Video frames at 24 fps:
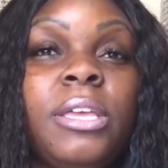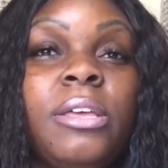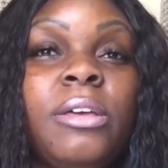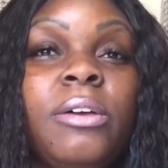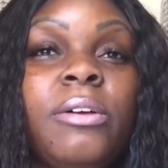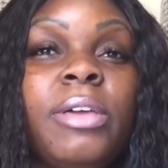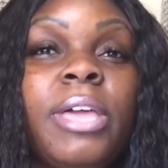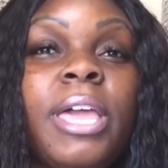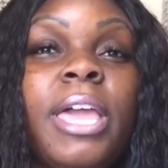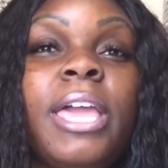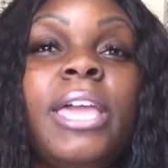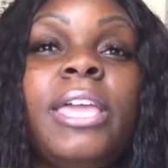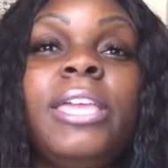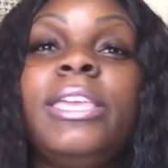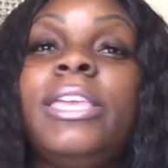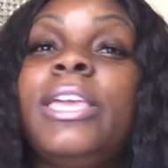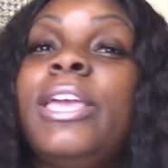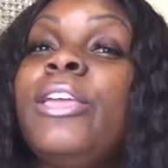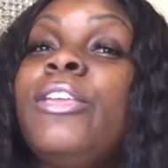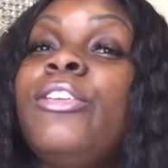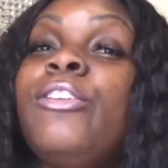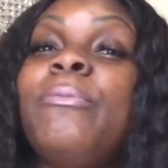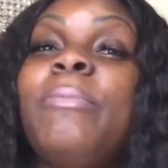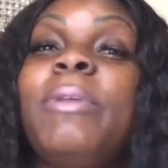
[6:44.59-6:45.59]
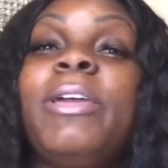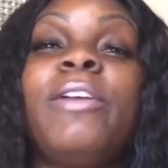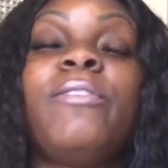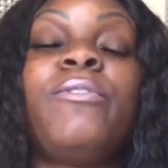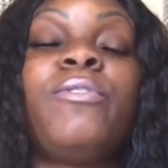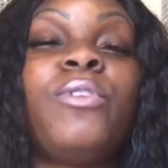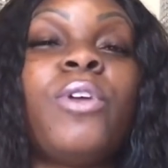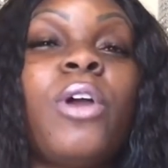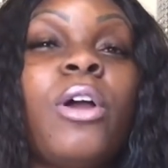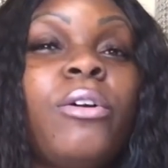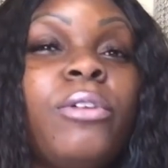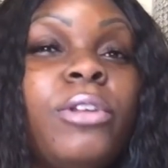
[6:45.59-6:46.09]
Okay, yeah, you may have
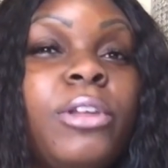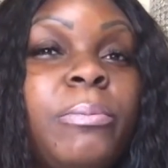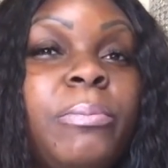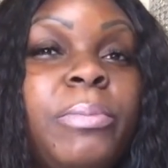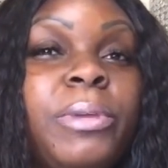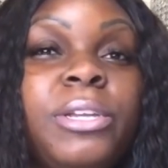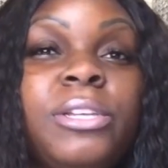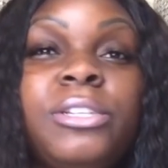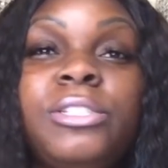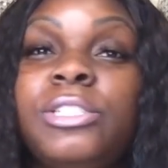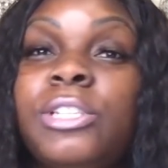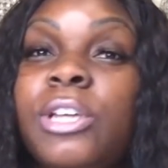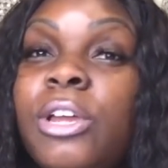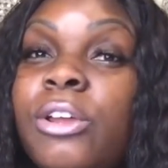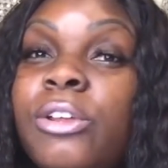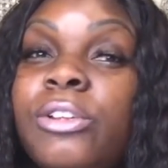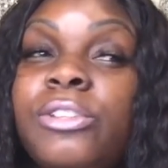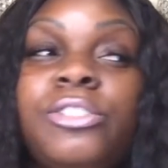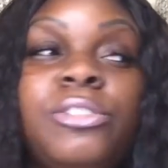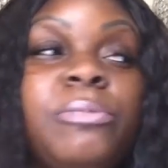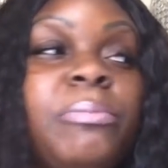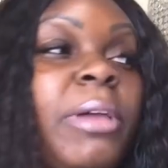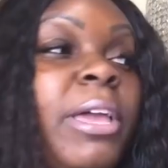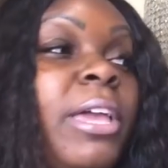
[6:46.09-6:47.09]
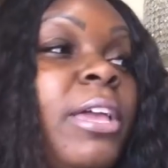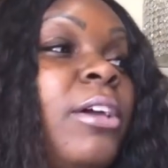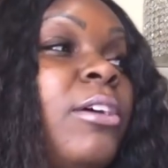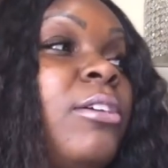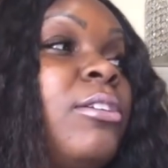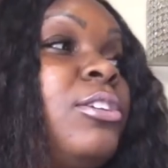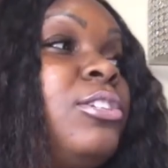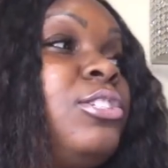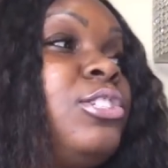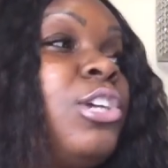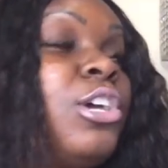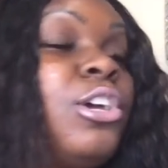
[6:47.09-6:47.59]
grown up in the church. You may go
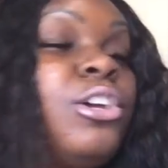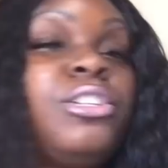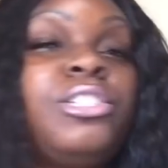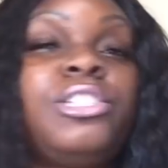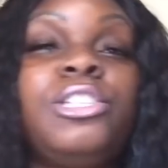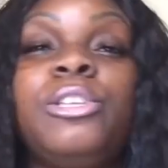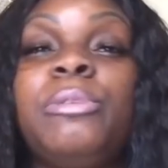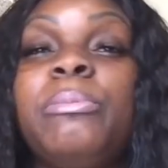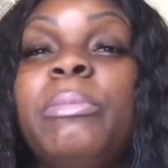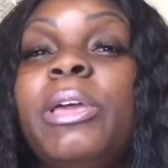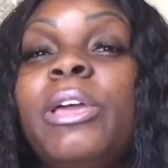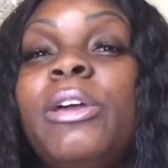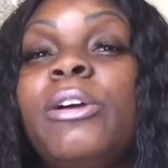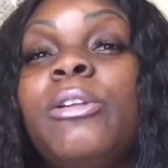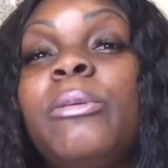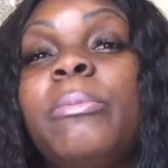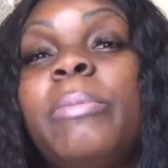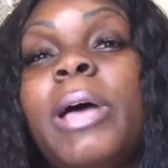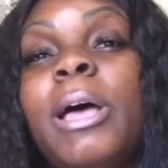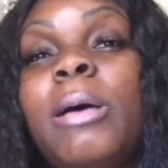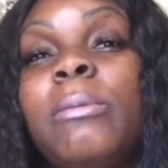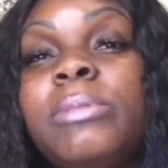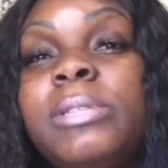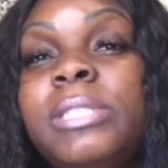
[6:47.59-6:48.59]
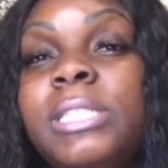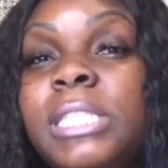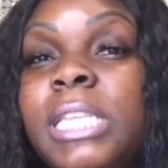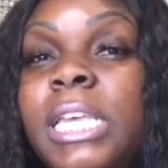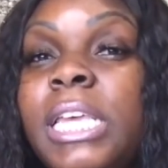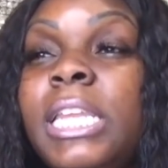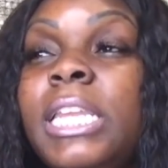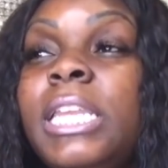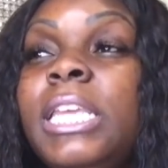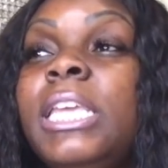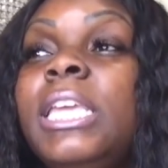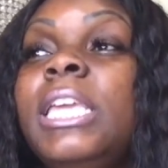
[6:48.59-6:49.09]
to church and you may go to Bible
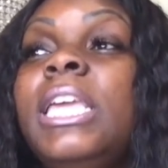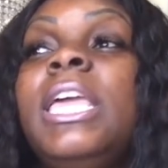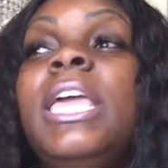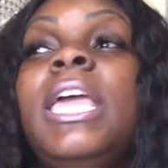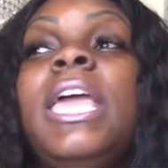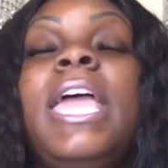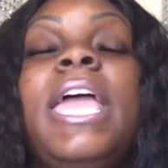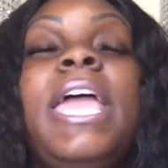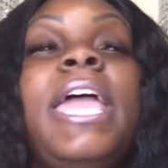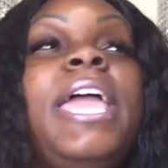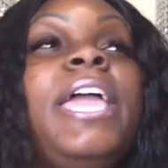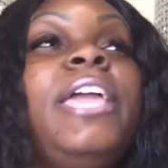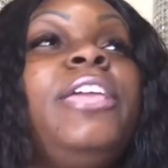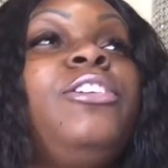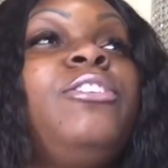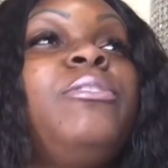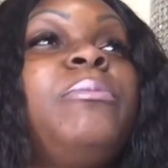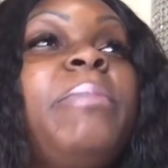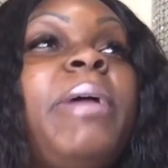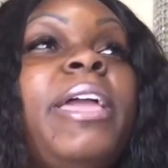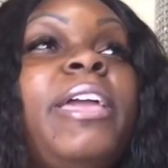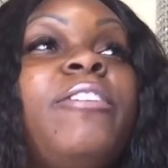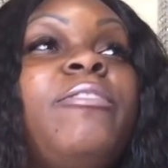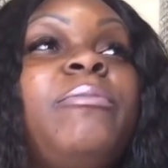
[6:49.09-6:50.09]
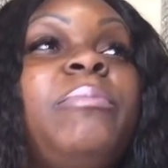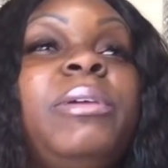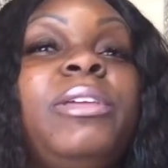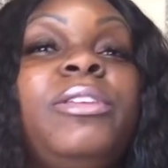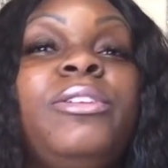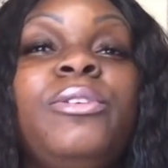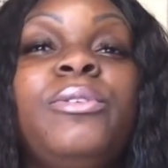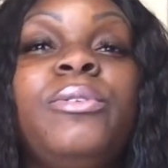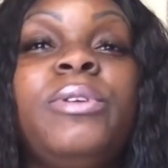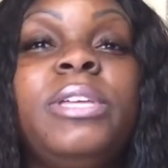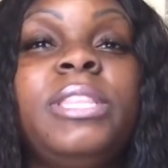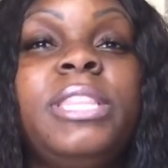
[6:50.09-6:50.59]
study and you may have been
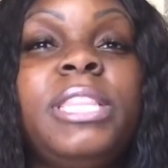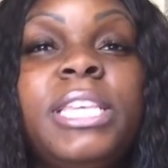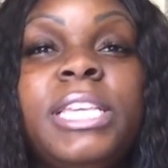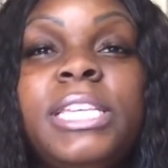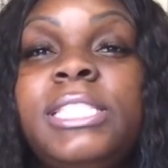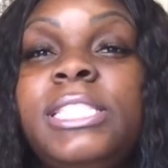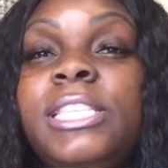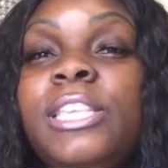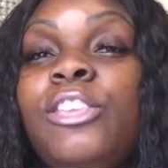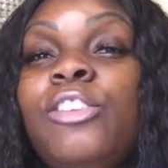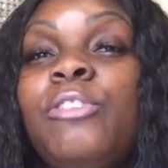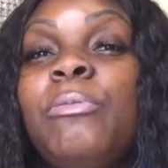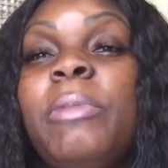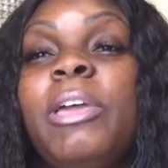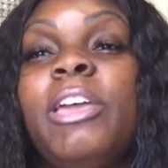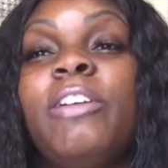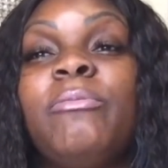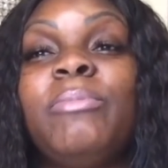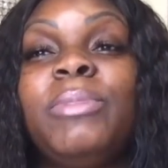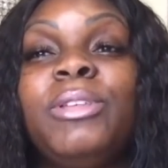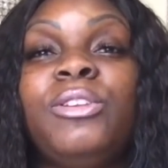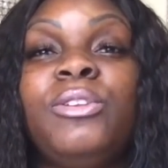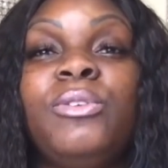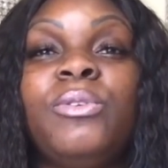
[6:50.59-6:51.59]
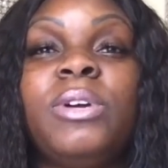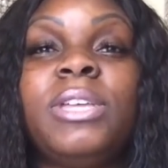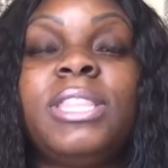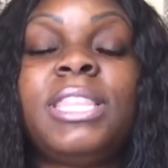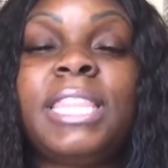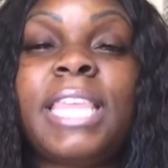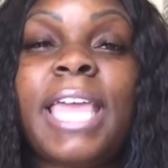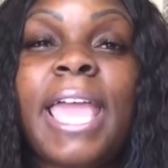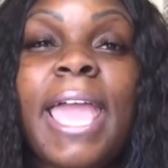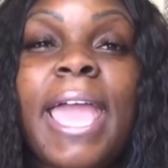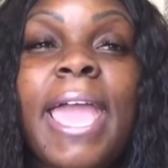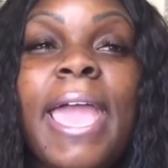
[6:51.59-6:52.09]
doing this and you may have been doing
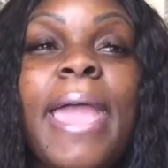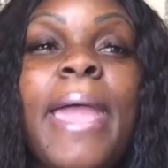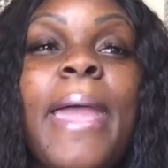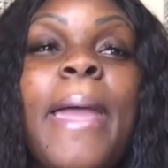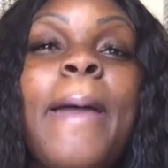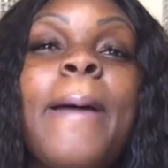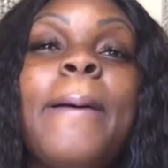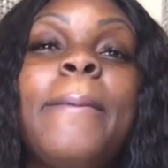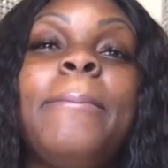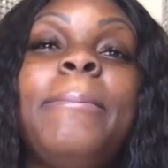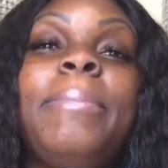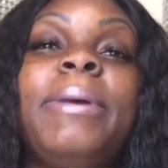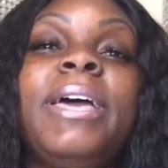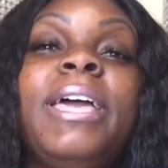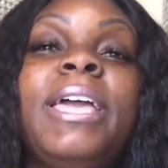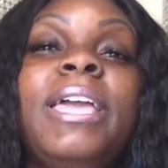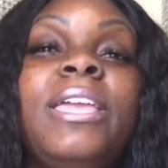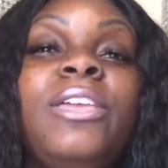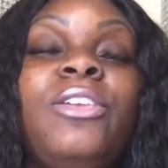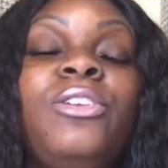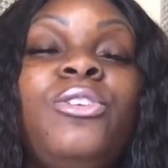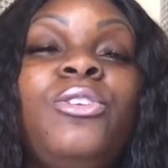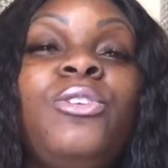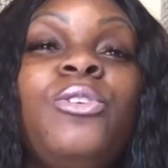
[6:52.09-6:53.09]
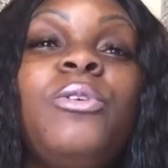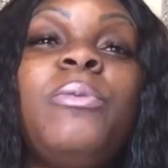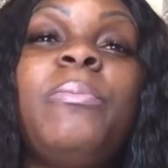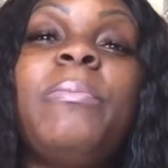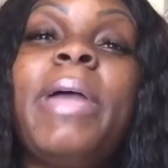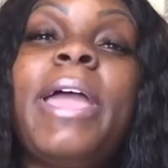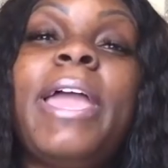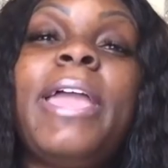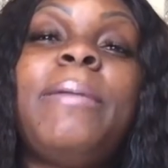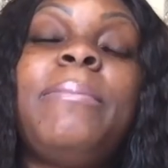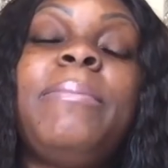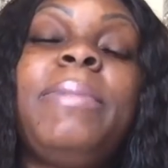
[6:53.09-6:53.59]
that, but you
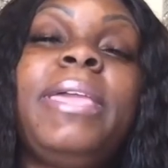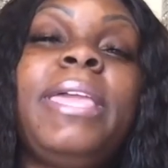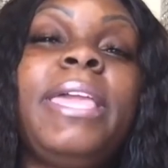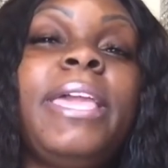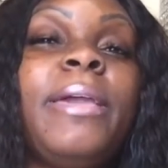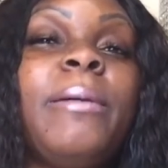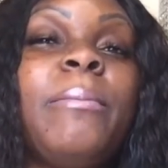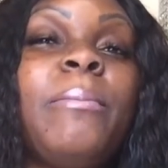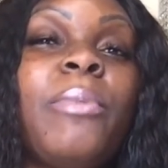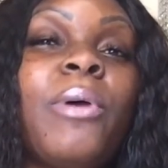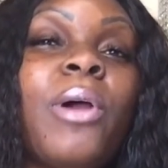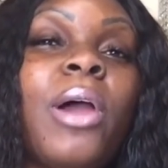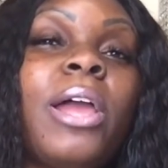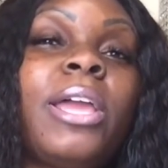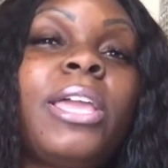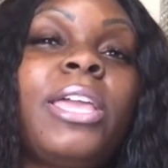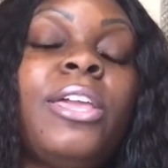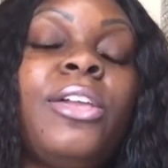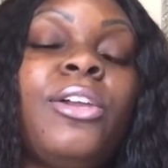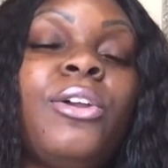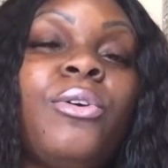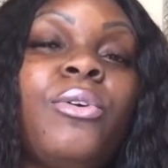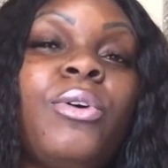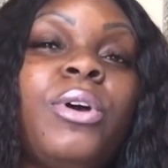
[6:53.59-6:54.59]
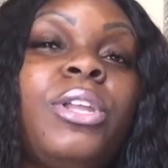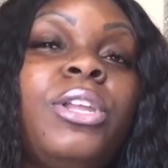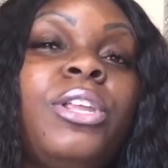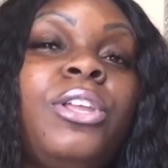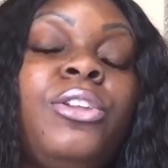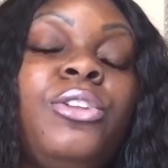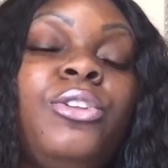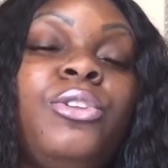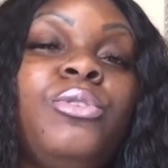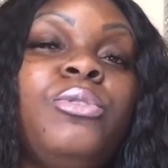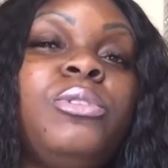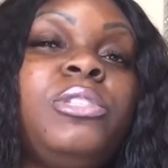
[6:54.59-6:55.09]
may be embarking on a
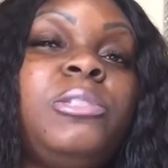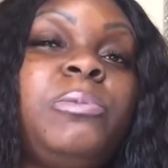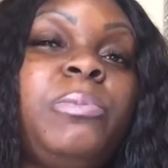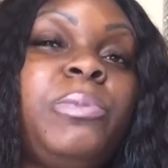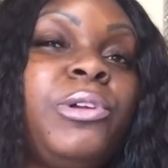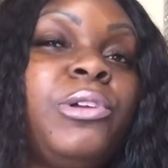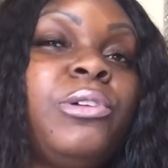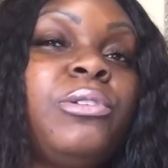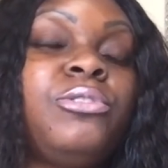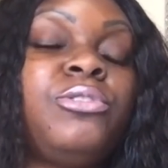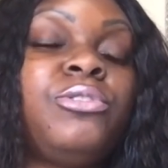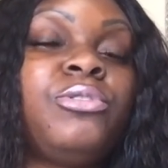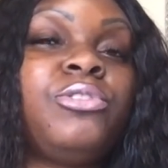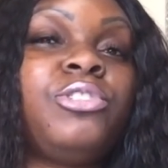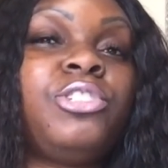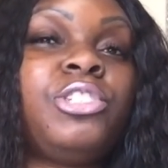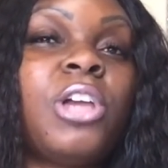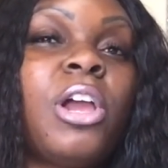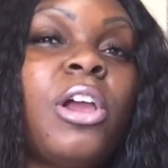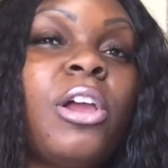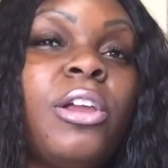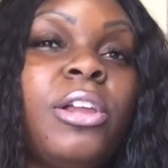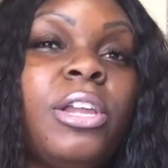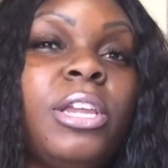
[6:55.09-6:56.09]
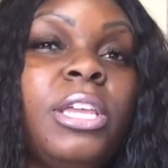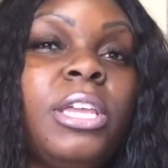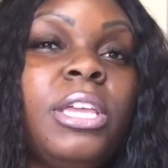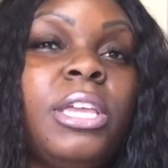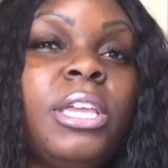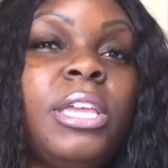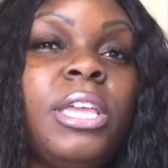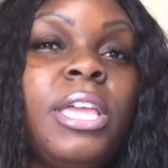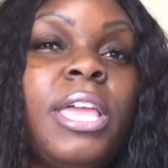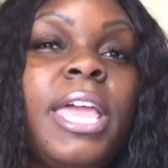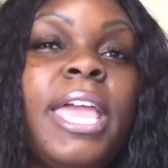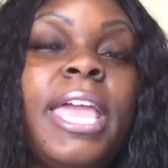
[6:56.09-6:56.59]
new spiritual journey
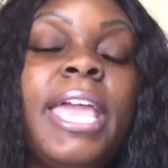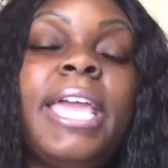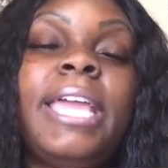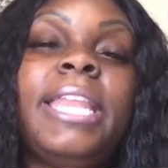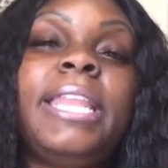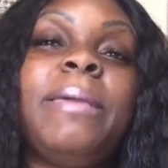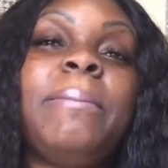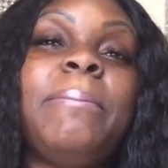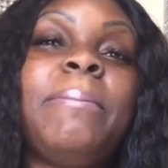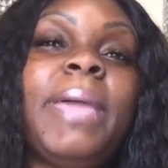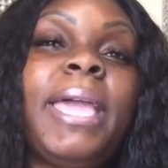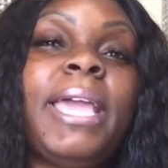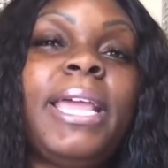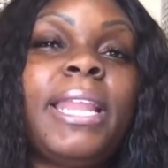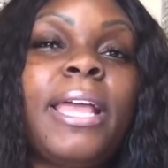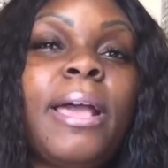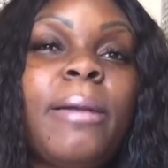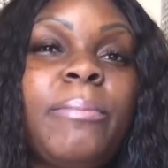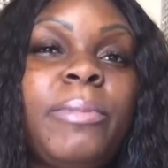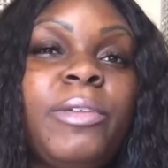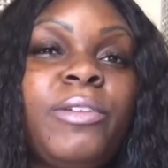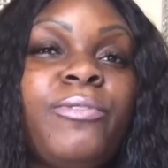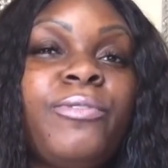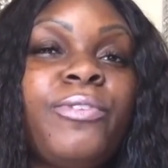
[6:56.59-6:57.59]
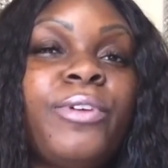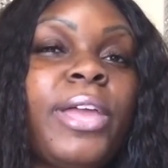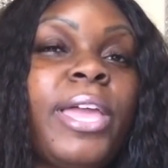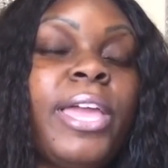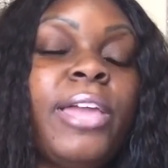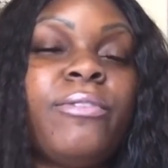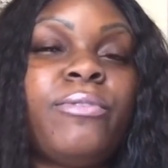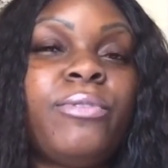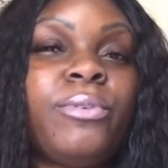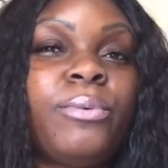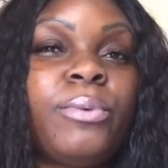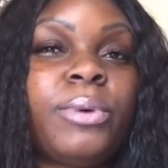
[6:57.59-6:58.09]
and it may not be for
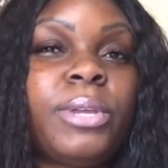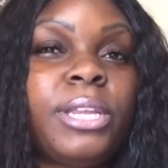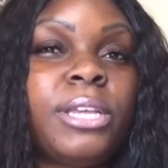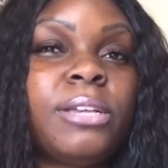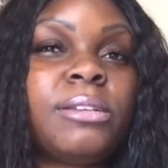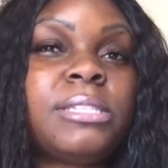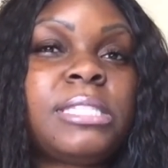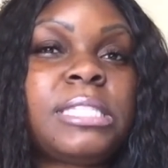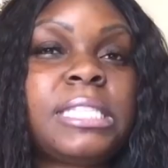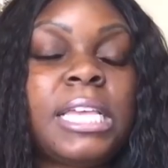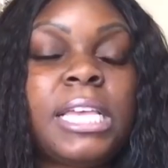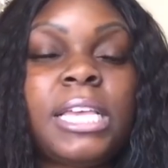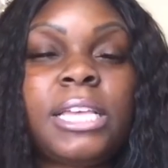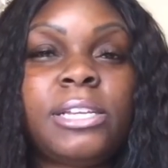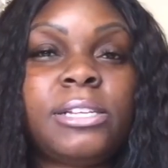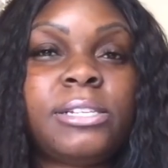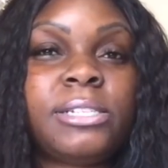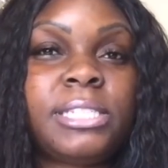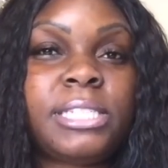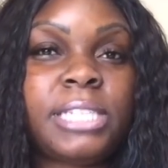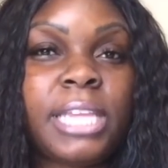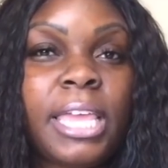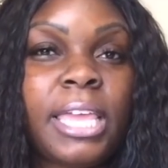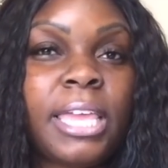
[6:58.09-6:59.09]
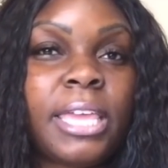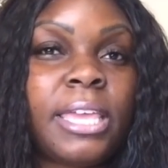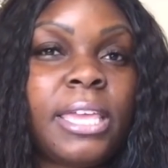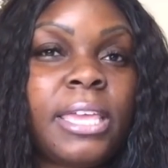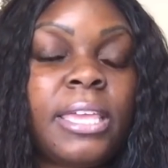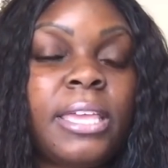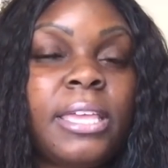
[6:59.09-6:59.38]
everyone else to understand.